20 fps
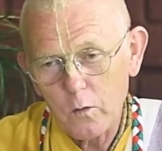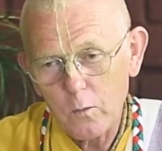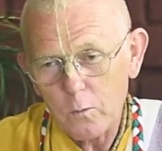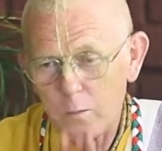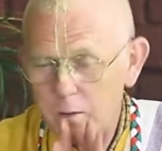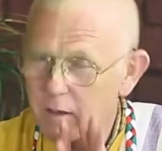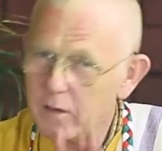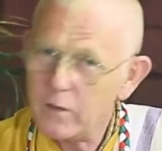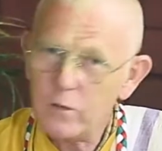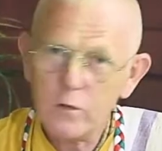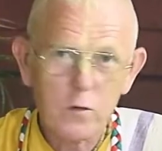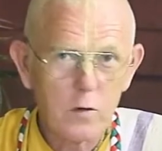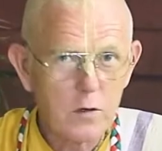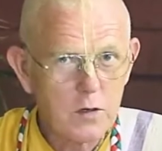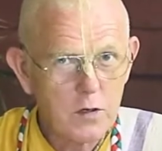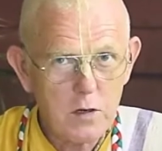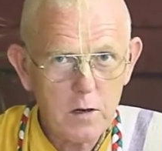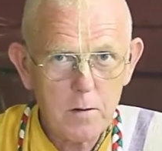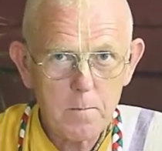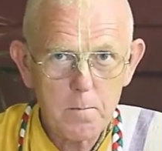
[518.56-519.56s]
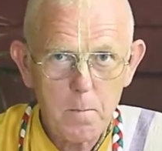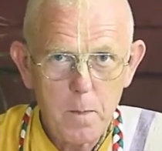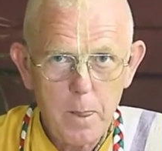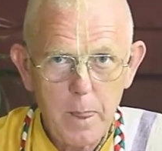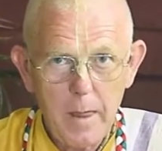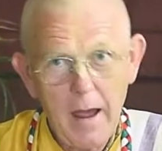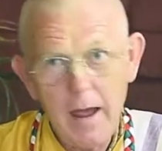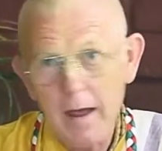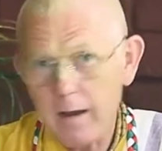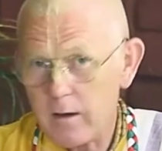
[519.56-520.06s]
please Krishna,
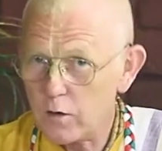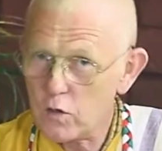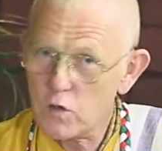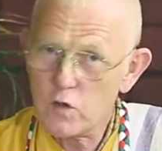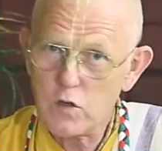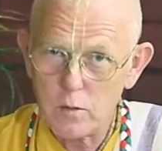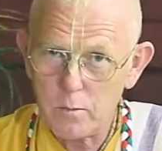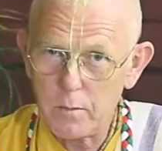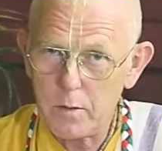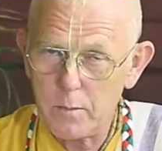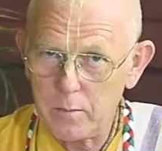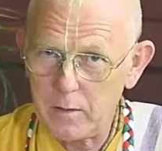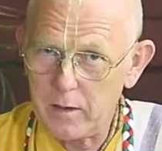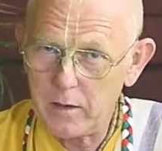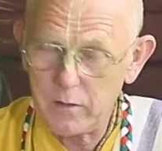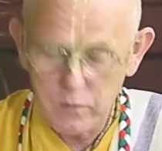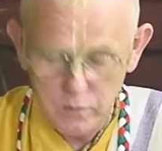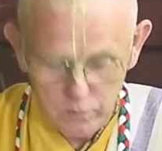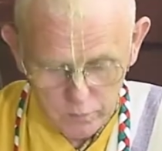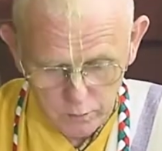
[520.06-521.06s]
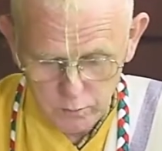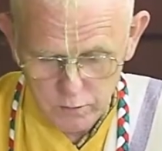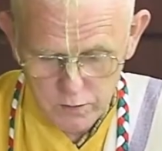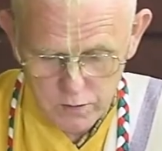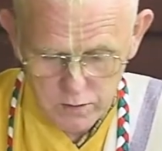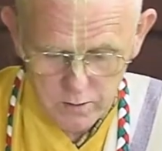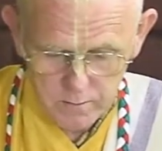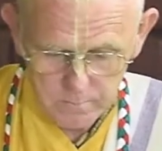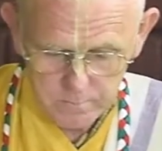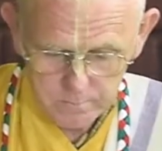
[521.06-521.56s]
and it should be pleasing to
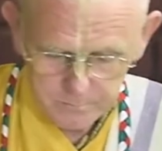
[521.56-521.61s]
Krishna.